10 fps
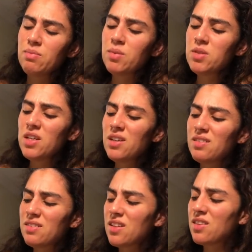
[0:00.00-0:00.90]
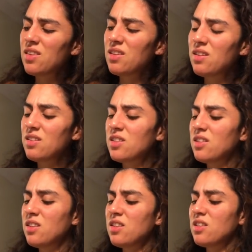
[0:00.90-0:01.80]
but I'm seeing that
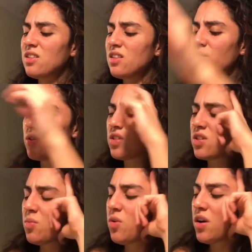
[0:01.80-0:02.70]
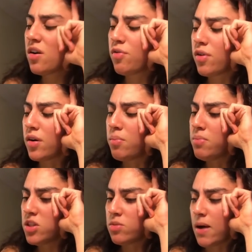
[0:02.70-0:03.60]
there was somewhat of a
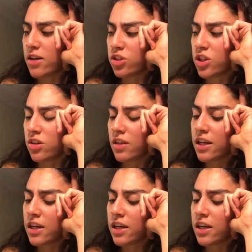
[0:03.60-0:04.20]
mismatch here.